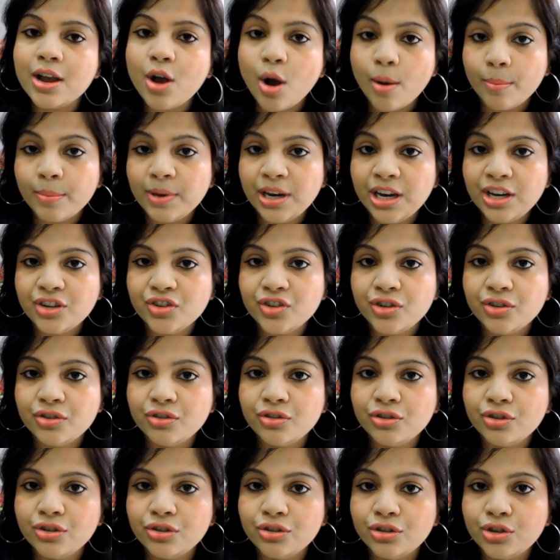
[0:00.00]

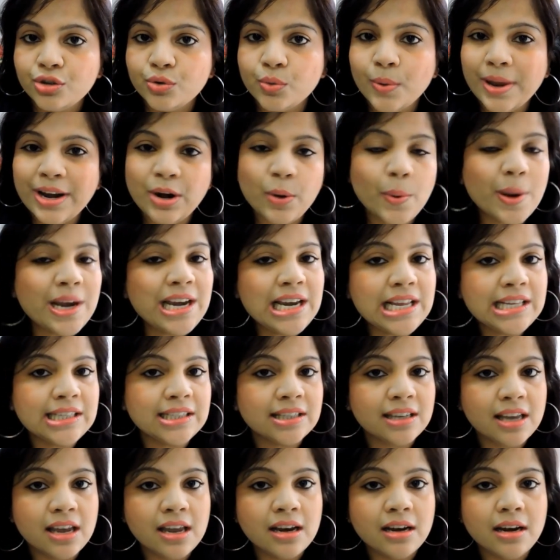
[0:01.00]
combination to an oily
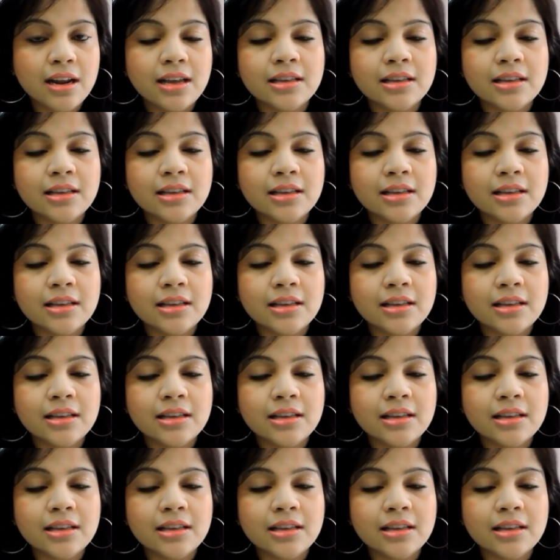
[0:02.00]
skin